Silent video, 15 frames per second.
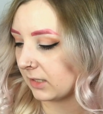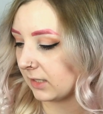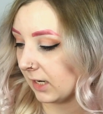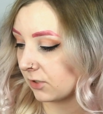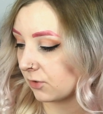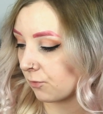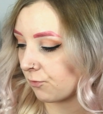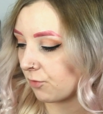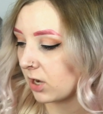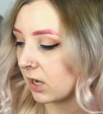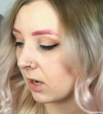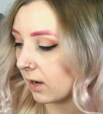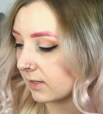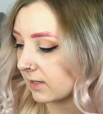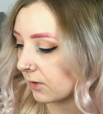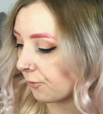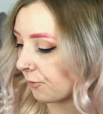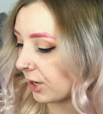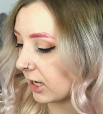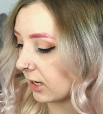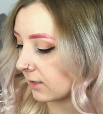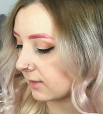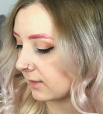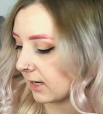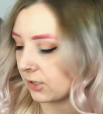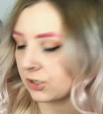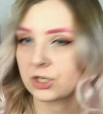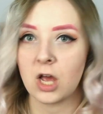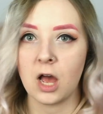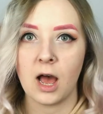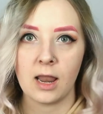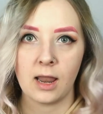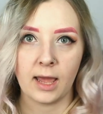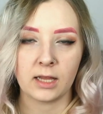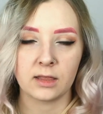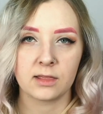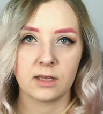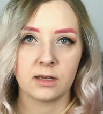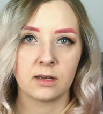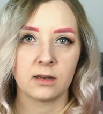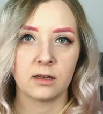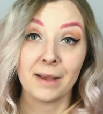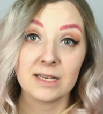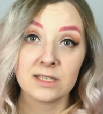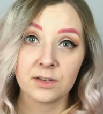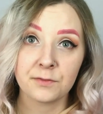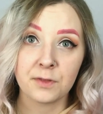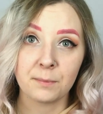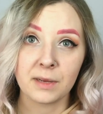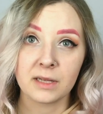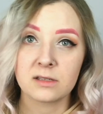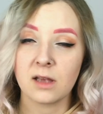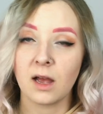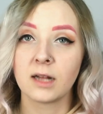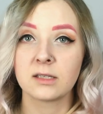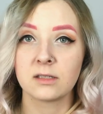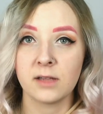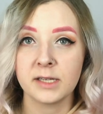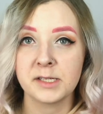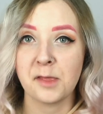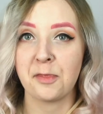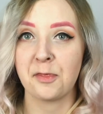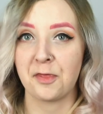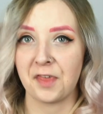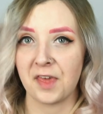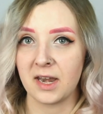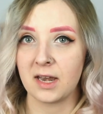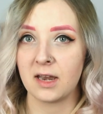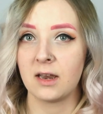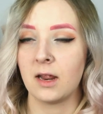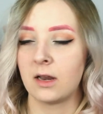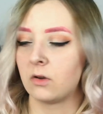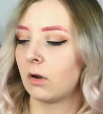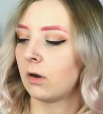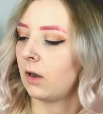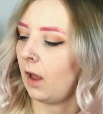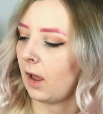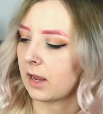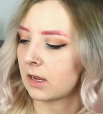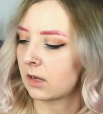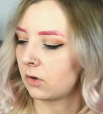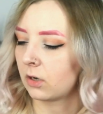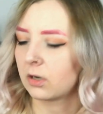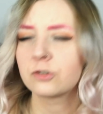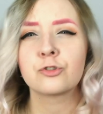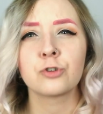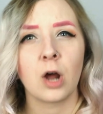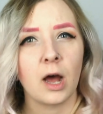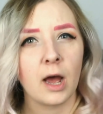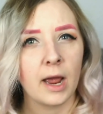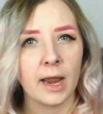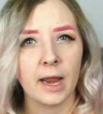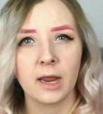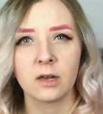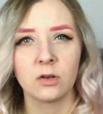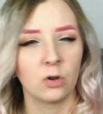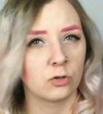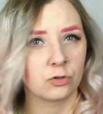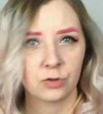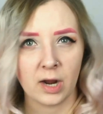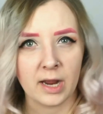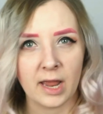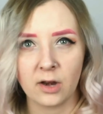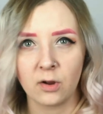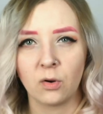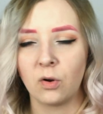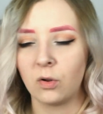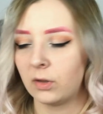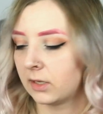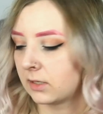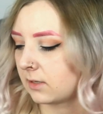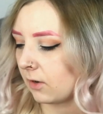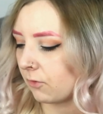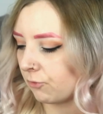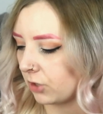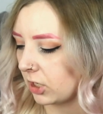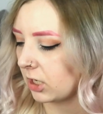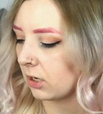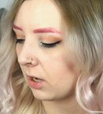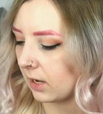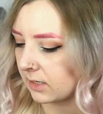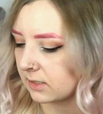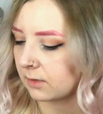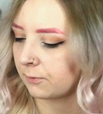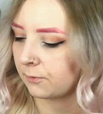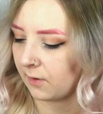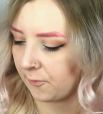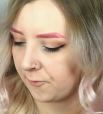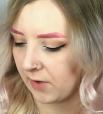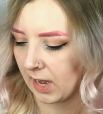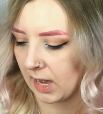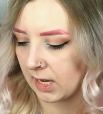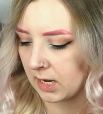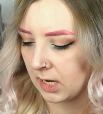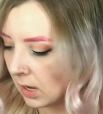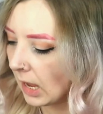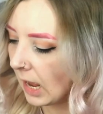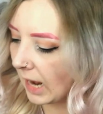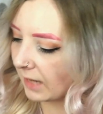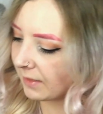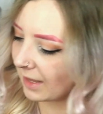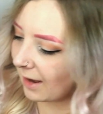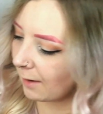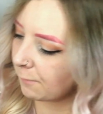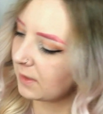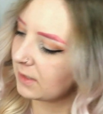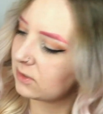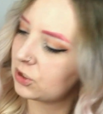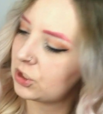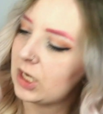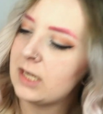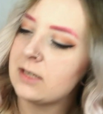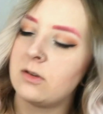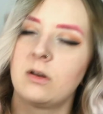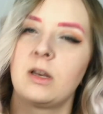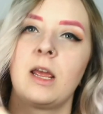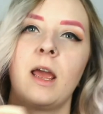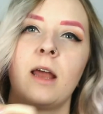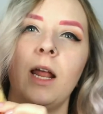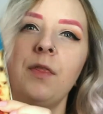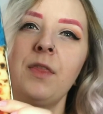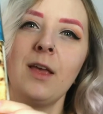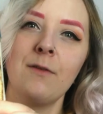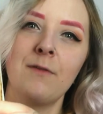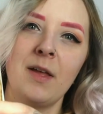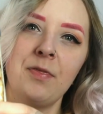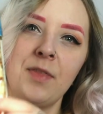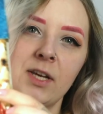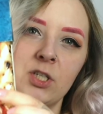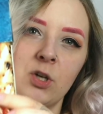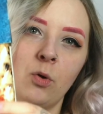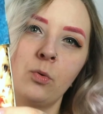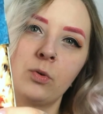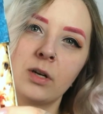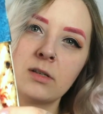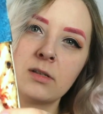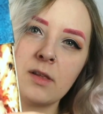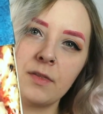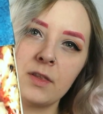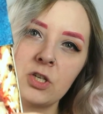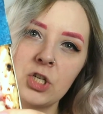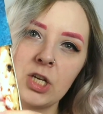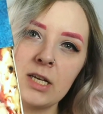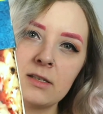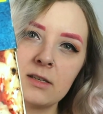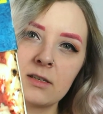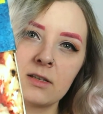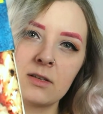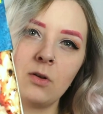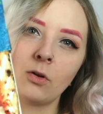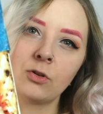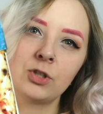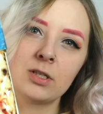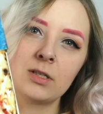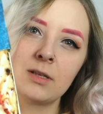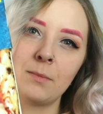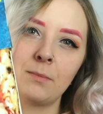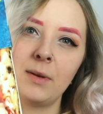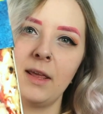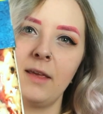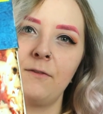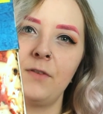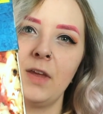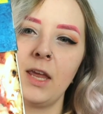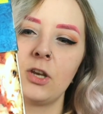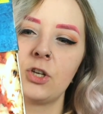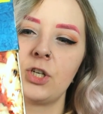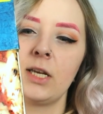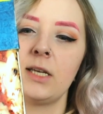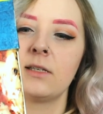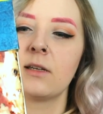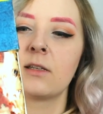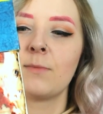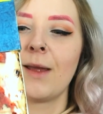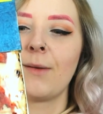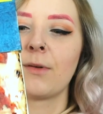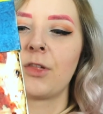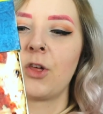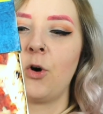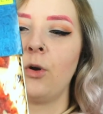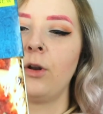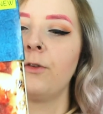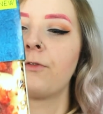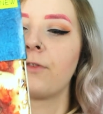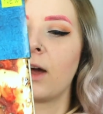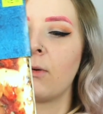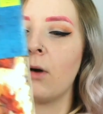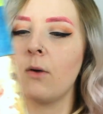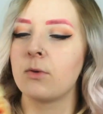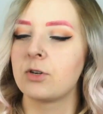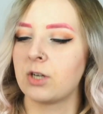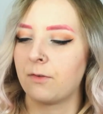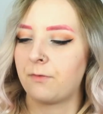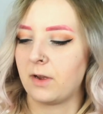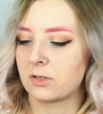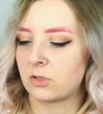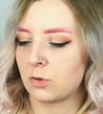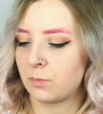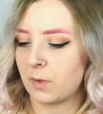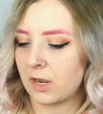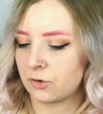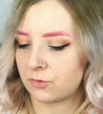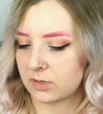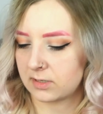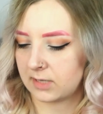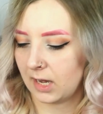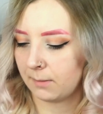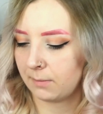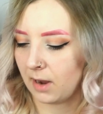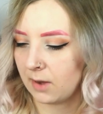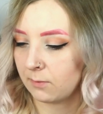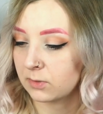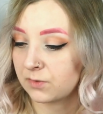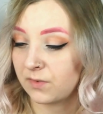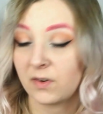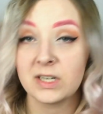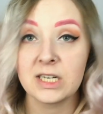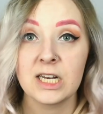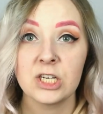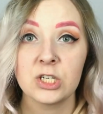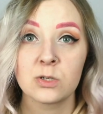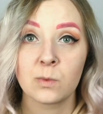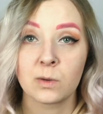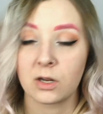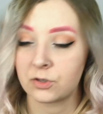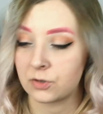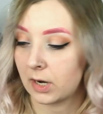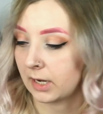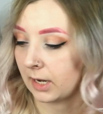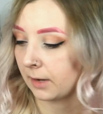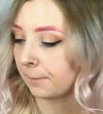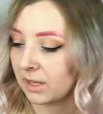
It tasted really nice, had a really nice texture. I like the base of the pizza. It's nice and thin and not dry at all. It's like really nice and fluffy. And they have this cheese on here, and at the event they told us that the cheese is not just simply vegan cheese, it's made with cauliflower, which I find super interesting, but it was very delicious when I tried it.